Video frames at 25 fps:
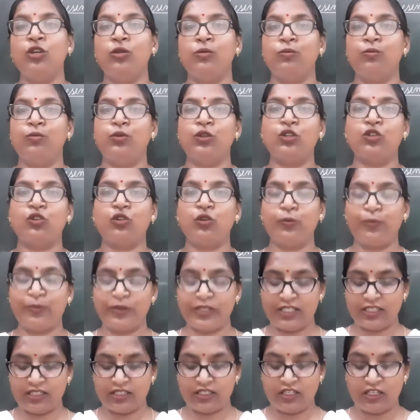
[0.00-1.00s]
book
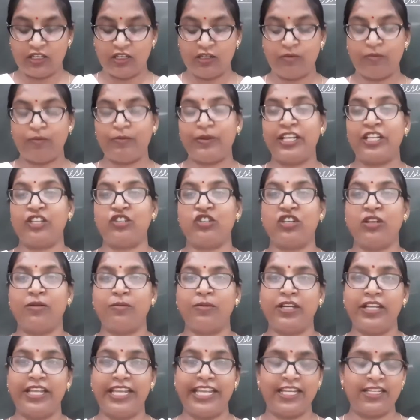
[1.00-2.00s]
opened, page
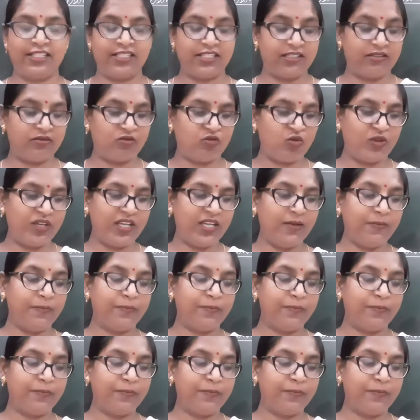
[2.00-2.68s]
number 83.